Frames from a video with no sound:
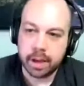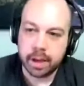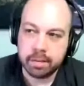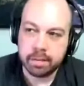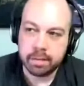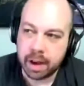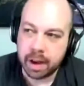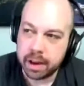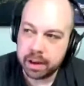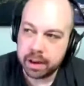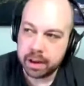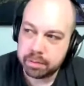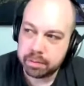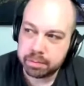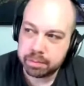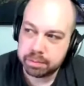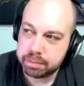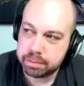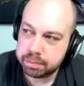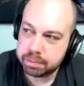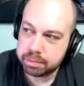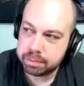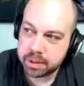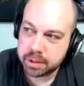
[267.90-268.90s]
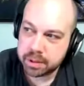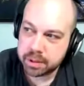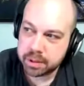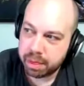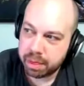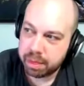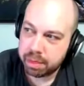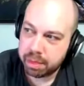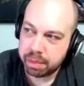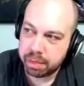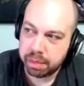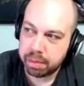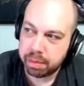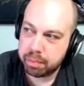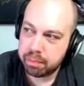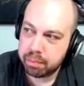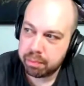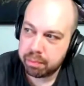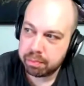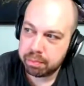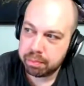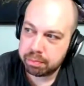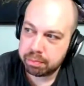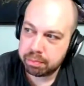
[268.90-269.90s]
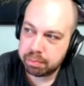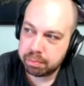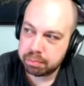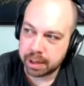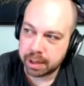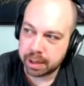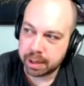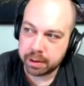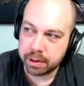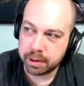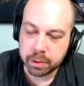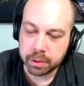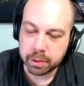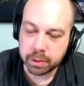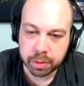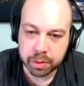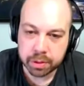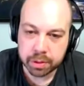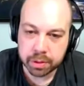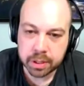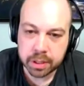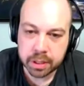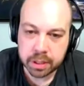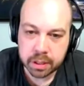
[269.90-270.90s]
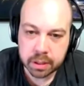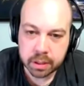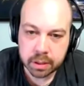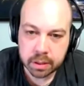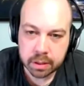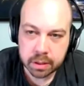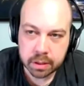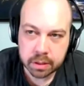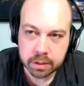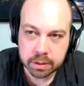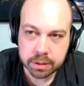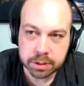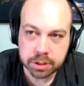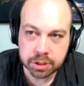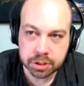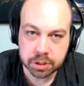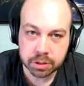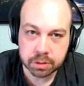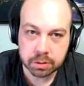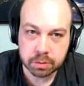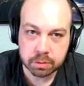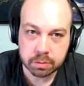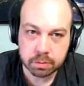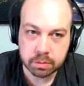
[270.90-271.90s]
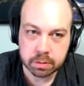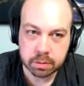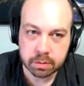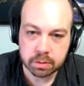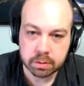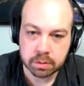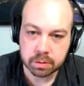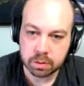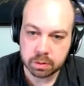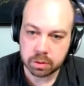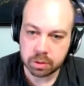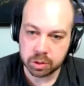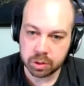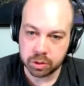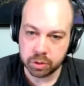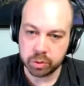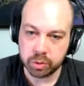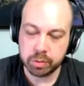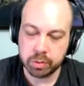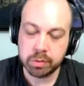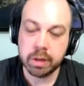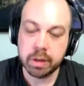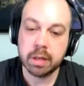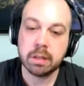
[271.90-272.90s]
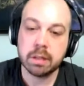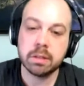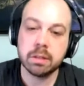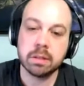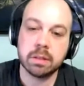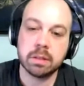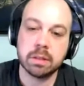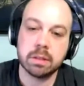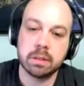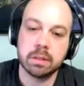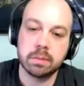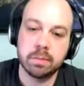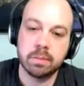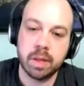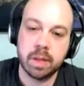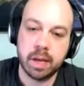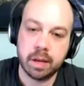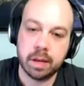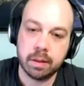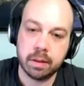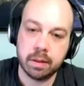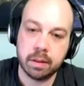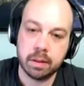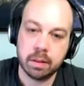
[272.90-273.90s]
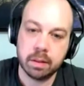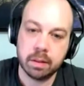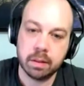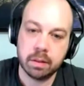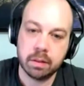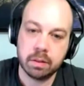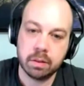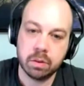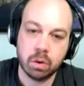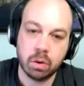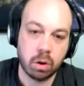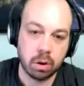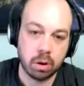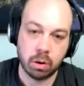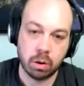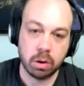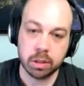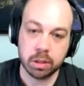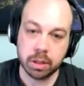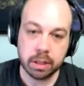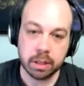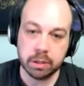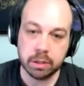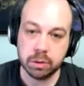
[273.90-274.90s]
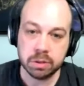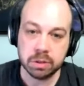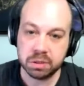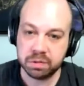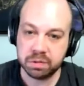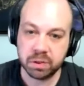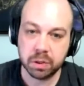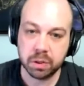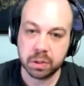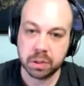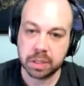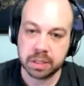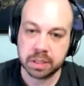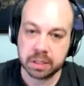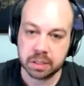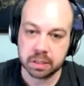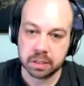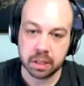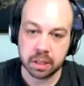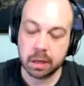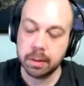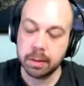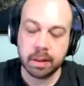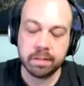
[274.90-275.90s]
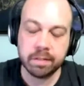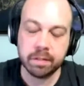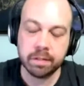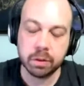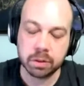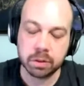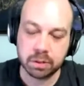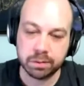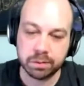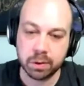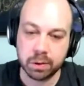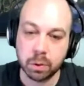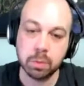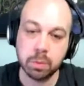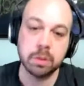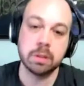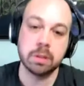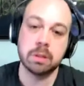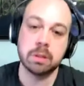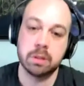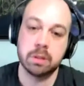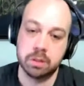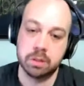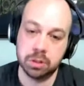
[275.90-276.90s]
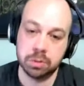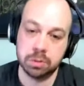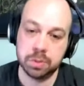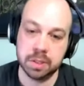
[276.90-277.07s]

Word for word: yeah, I have I have like I don't know thirty or so URLs that all, all they do is focus, uh, not focus forward